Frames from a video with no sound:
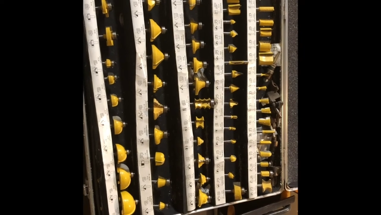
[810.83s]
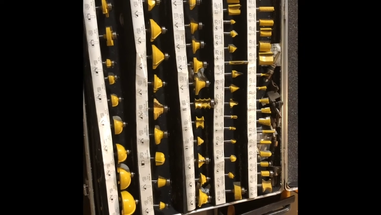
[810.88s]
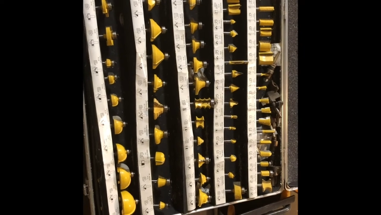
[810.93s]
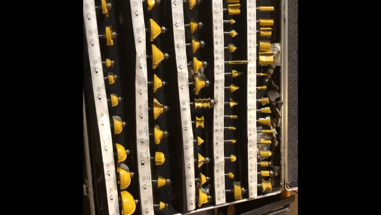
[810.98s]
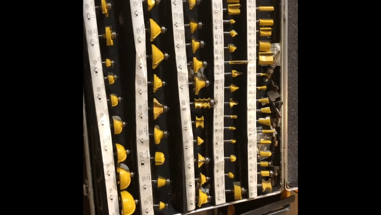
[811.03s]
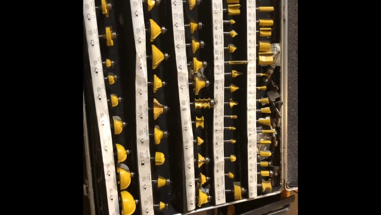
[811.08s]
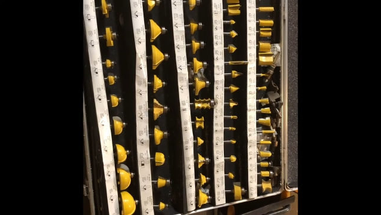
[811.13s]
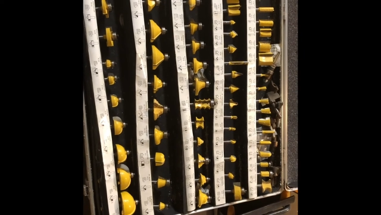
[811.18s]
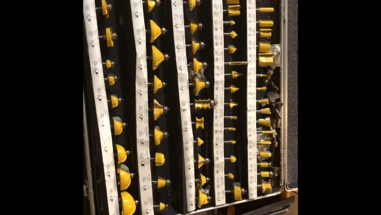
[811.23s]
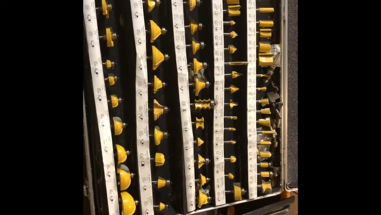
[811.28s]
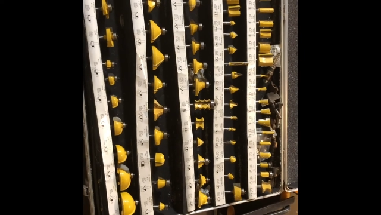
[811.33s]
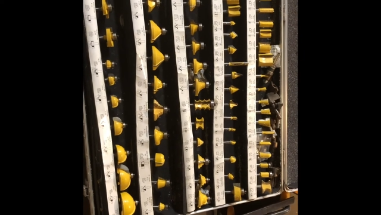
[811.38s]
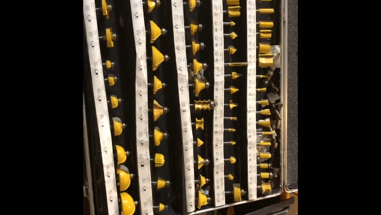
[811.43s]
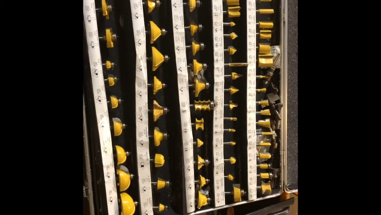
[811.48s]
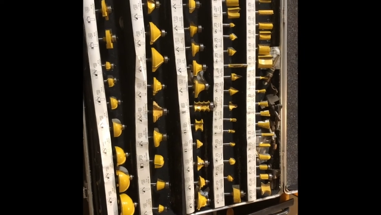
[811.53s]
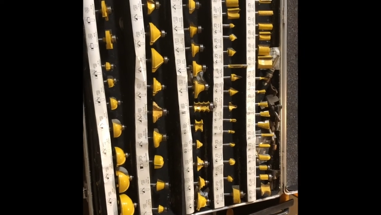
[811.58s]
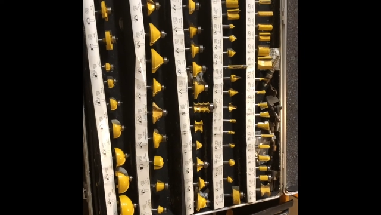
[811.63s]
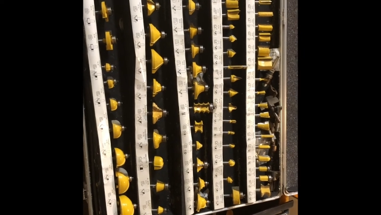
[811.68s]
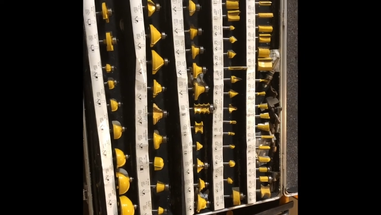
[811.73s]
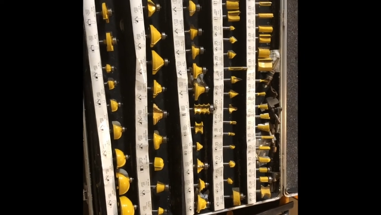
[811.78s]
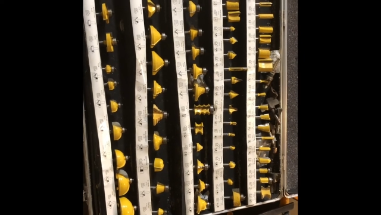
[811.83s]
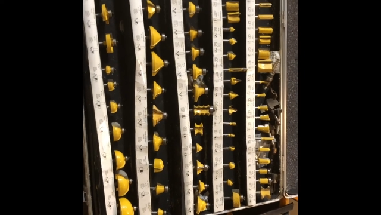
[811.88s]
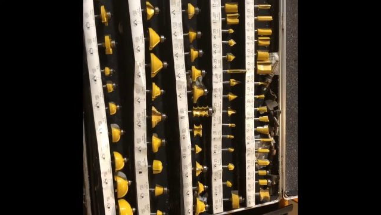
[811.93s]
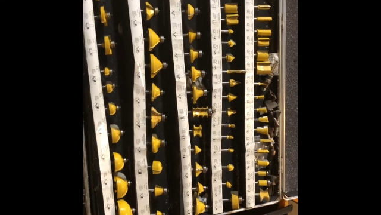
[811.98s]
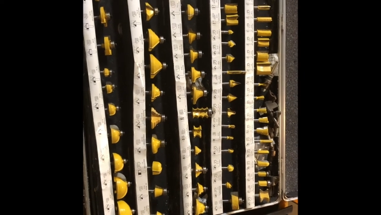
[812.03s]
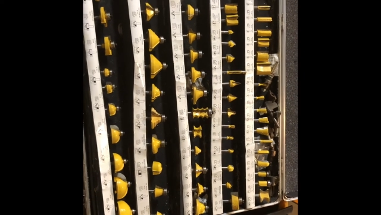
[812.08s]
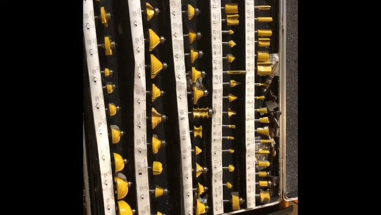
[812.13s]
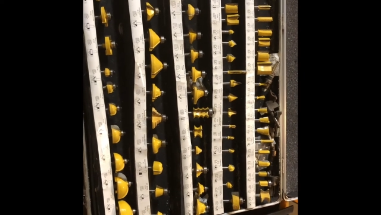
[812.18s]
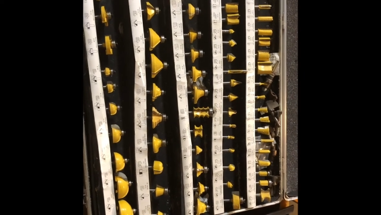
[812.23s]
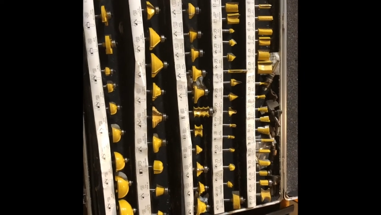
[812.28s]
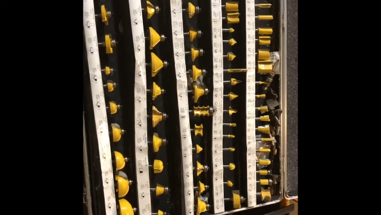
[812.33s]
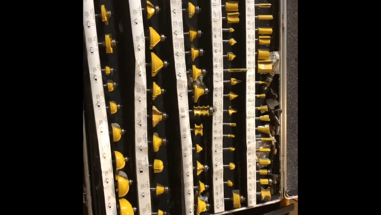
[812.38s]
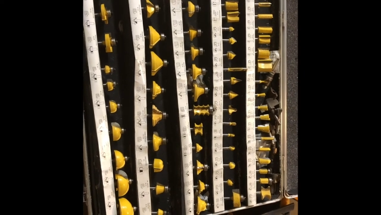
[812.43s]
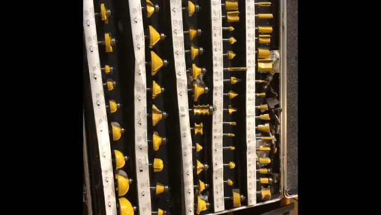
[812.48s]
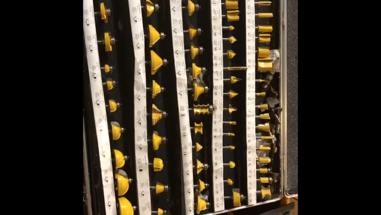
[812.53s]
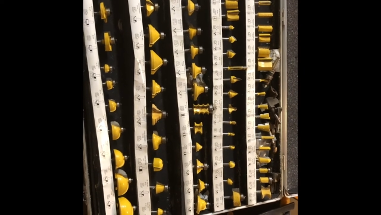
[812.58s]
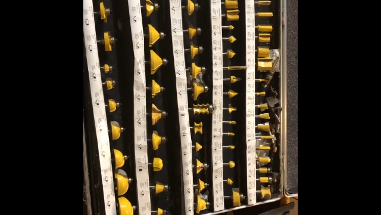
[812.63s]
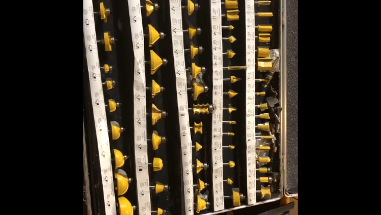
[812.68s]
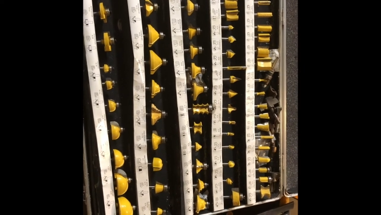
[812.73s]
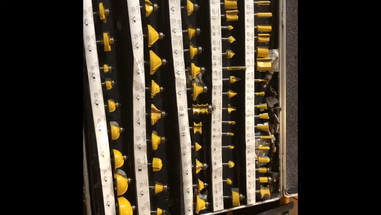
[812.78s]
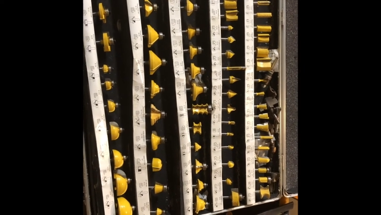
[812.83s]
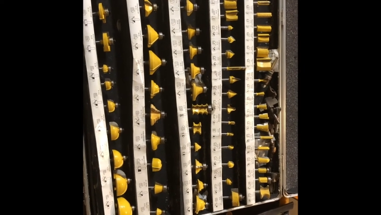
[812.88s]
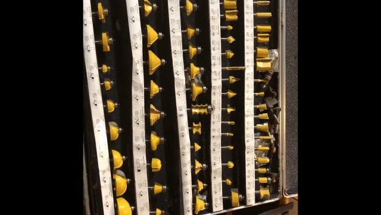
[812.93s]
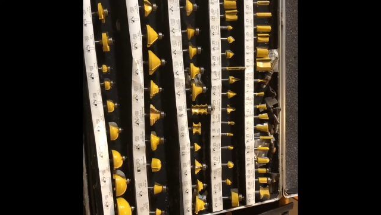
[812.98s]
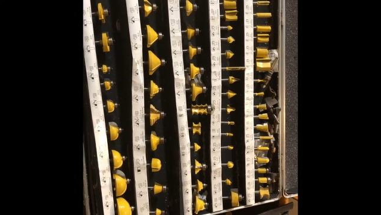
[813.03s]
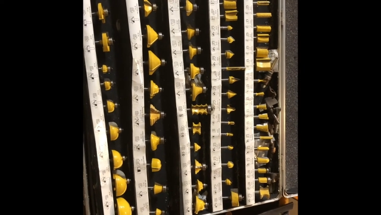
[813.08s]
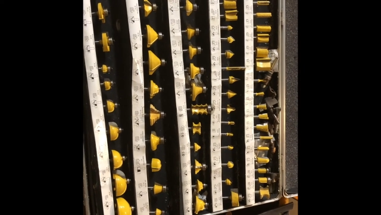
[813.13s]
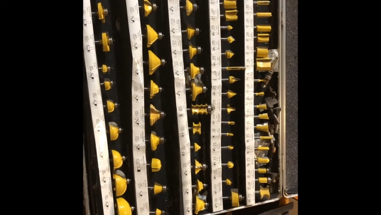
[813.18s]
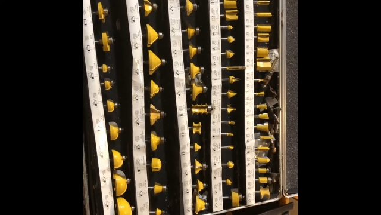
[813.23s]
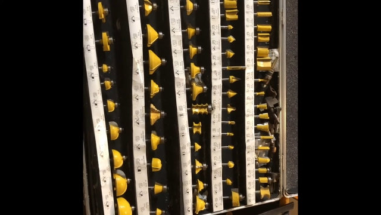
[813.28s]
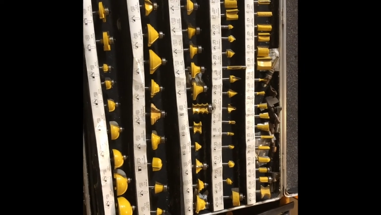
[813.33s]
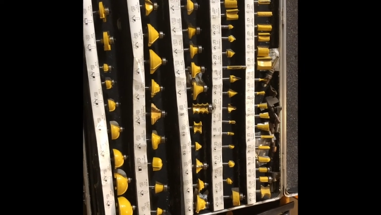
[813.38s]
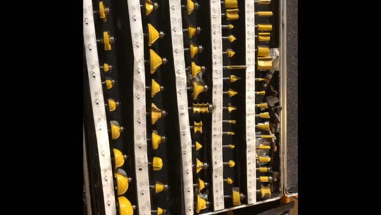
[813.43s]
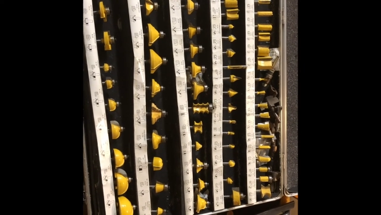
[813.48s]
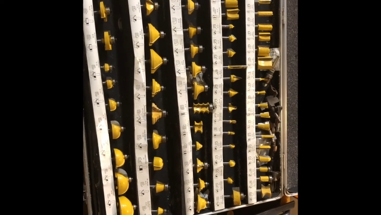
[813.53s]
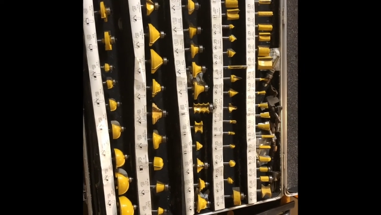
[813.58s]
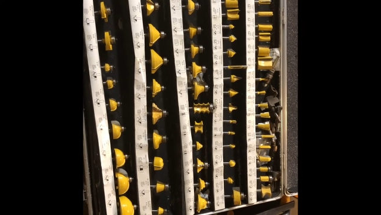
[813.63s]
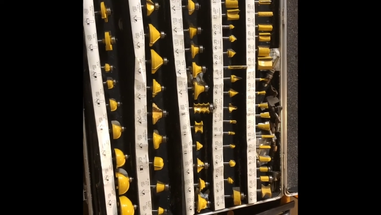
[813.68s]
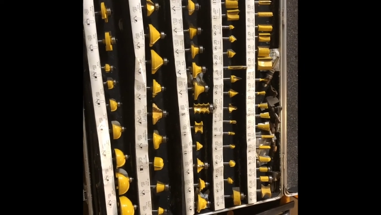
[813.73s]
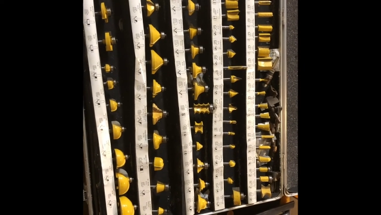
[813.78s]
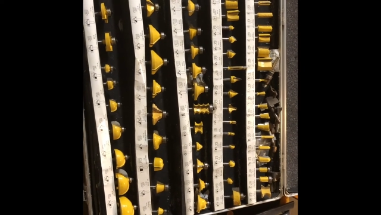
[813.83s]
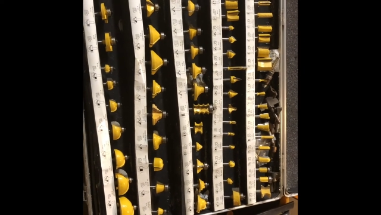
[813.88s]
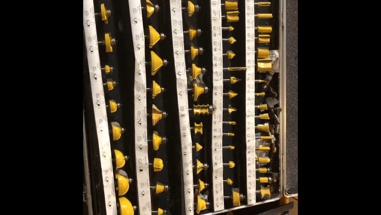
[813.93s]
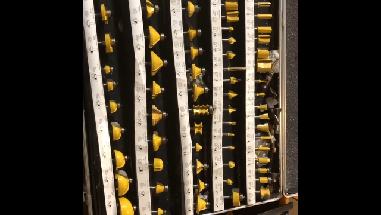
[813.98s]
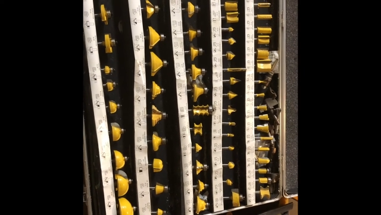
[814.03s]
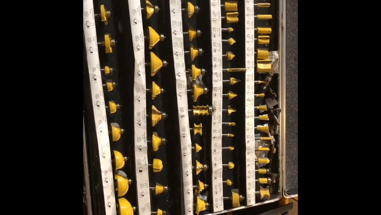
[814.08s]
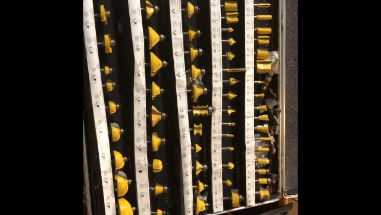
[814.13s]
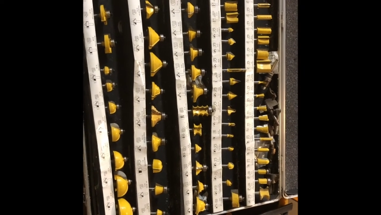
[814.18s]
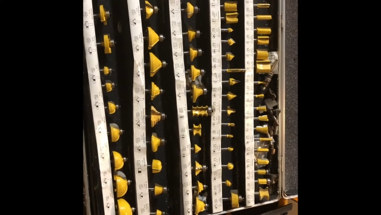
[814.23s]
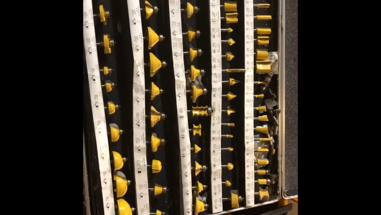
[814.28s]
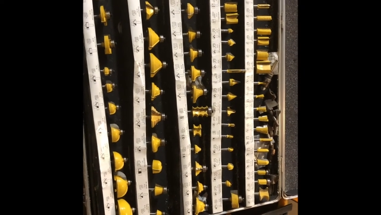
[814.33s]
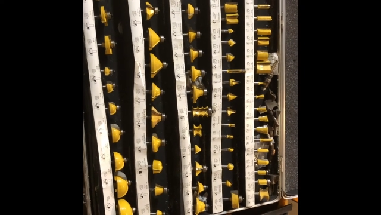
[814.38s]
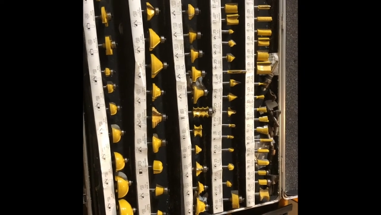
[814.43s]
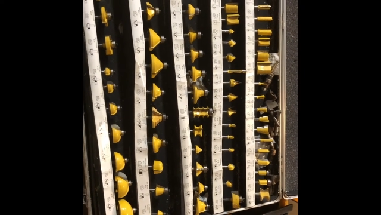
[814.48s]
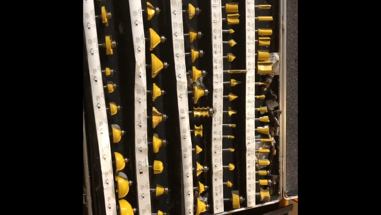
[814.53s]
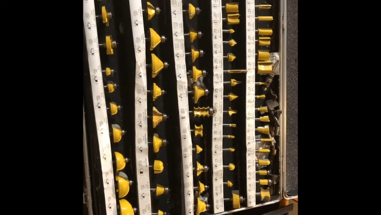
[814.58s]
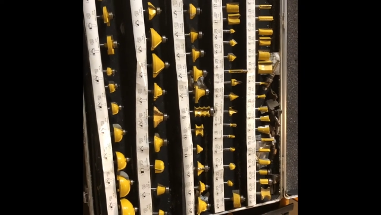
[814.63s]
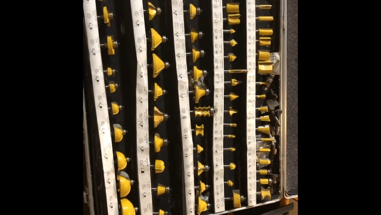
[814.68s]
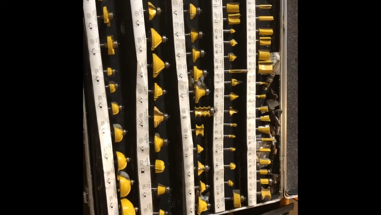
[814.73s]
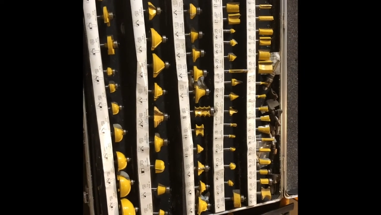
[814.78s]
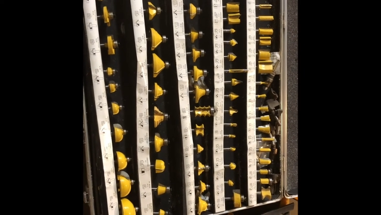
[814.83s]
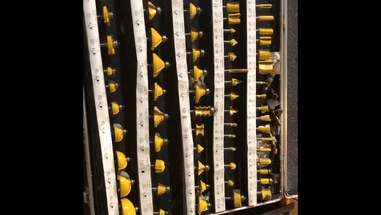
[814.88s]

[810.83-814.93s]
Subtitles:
(no speaker visible)